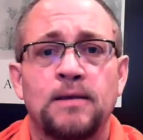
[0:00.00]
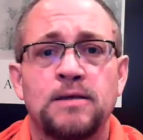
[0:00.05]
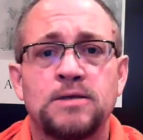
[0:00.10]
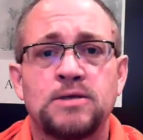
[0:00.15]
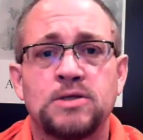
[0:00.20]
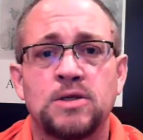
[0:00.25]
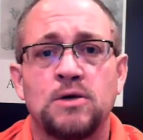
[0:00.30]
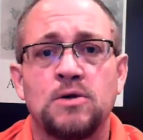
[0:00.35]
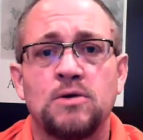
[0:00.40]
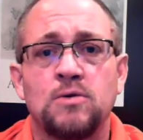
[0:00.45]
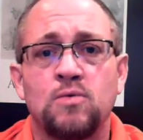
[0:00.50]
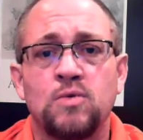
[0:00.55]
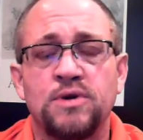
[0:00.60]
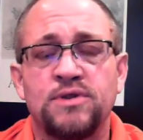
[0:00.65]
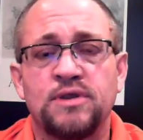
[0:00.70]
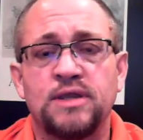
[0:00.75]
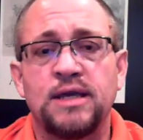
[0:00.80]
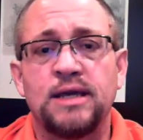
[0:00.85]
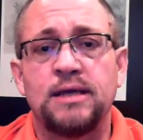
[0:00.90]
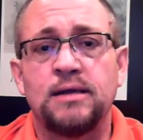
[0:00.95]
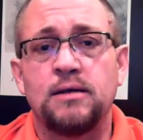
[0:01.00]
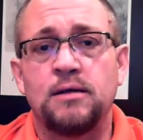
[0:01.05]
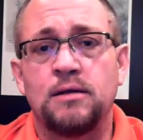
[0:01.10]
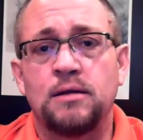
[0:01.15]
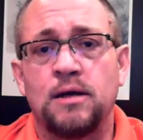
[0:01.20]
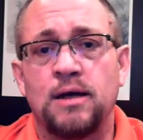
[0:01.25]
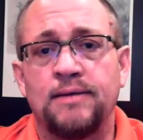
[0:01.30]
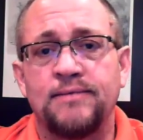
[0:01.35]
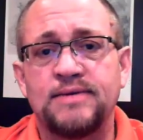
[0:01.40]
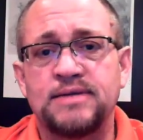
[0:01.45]
So with that,
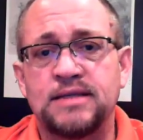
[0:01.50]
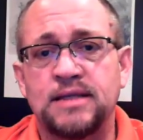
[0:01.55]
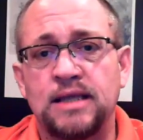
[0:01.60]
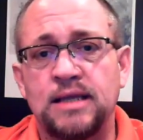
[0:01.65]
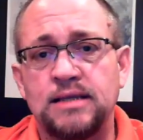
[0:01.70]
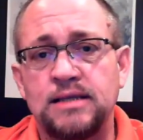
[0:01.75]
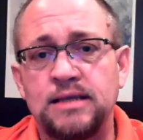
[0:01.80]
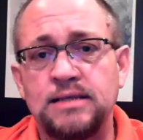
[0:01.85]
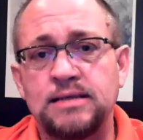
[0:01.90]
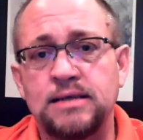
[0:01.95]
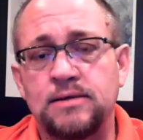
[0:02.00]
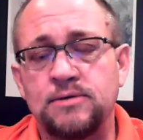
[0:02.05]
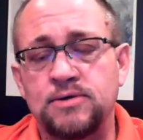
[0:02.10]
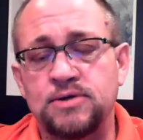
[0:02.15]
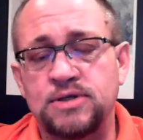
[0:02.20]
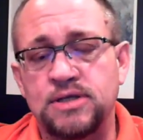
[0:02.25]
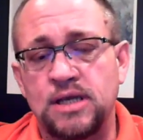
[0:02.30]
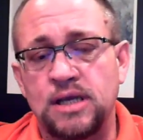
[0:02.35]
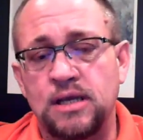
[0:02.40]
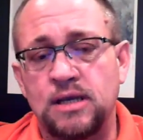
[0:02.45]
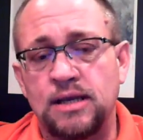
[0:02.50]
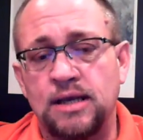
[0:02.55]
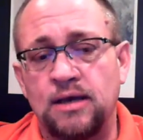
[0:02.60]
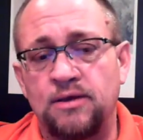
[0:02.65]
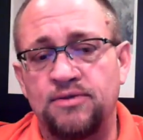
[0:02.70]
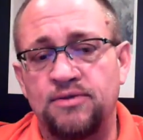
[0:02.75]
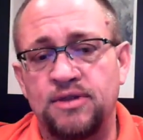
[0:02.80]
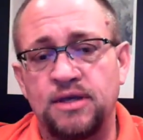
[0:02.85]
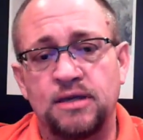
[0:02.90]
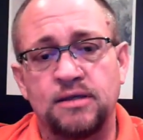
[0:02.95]
obviously I need to understand how
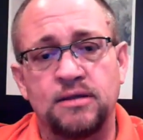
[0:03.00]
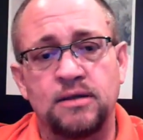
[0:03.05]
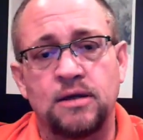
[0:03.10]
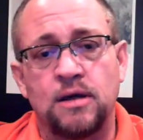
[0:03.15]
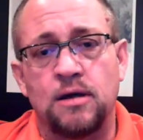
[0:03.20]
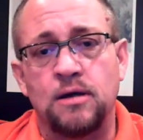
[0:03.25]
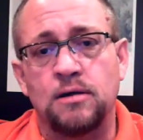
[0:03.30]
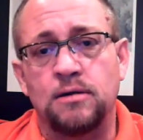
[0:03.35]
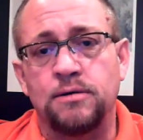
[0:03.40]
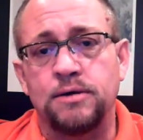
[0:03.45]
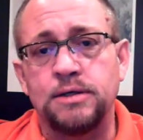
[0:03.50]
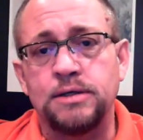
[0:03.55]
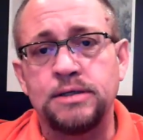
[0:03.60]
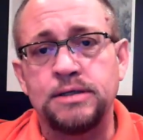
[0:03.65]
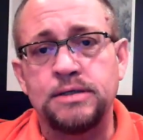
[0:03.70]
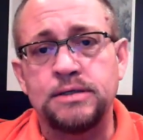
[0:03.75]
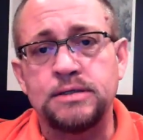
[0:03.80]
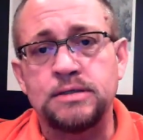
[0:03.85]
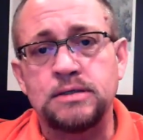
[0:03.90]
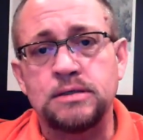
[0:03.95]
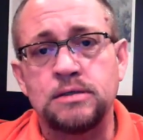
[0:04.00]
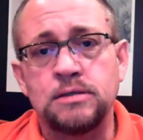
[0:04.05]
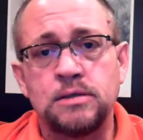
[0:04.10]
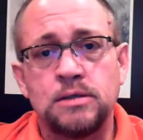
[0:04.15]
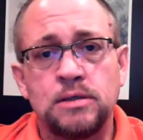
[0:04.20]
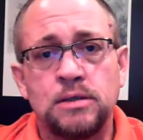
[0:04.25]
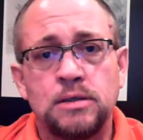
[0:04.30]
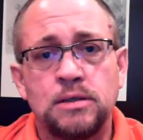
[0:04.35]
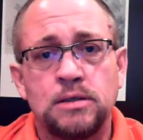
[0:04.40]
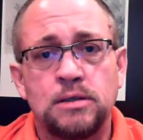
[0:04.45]
thick the concrete is.
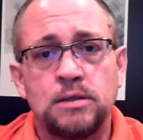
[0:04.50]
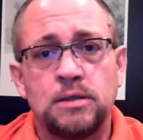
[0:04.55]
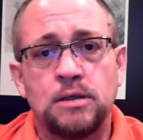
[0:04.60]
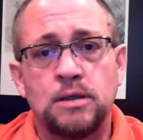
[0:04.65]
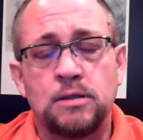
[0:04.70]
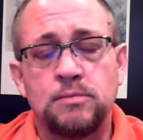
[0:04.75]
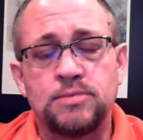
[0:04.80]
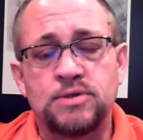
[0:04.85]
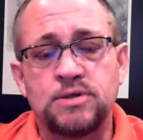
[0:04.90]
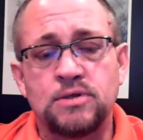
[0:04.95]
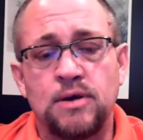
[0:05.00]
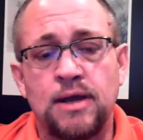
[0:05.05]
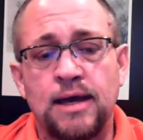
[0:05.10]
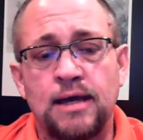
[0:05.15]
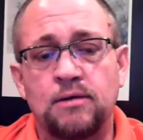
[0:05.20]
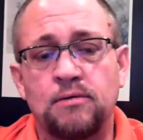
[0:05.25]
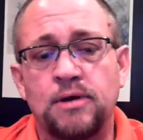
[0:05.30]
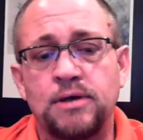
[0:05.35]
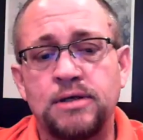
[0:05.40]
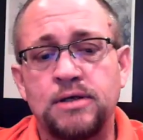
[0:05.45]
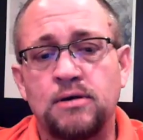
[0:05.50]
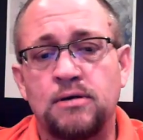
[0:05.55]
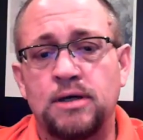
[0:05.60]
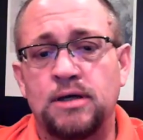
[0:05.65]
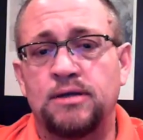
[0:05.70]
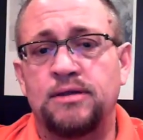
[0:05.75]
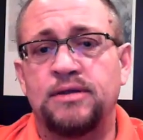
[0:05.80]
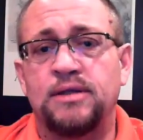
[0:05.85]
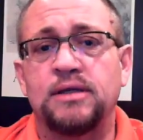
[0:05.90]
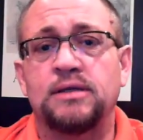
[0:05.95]
So how do I know
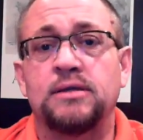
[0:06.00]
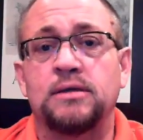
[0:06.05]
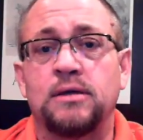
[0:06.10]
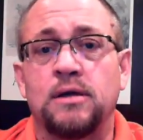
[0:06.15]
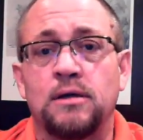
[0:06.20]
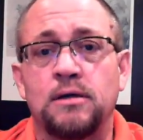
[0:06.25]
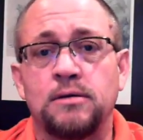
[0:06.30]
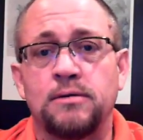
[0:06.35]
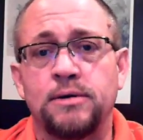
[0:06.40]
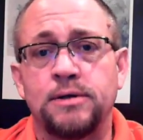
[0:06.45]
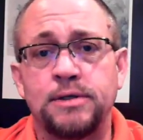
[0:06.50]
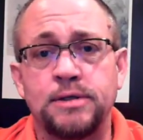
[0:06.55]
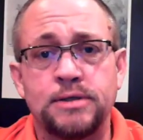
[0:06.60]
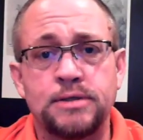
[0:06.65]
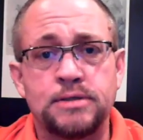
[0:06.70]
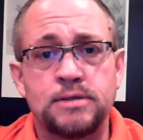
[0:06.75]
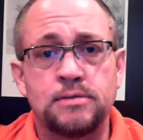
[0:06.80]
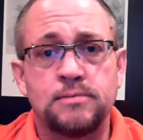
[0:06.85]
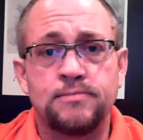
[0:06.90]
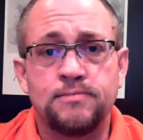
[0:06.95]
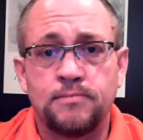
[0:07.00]
how thick the concrete is?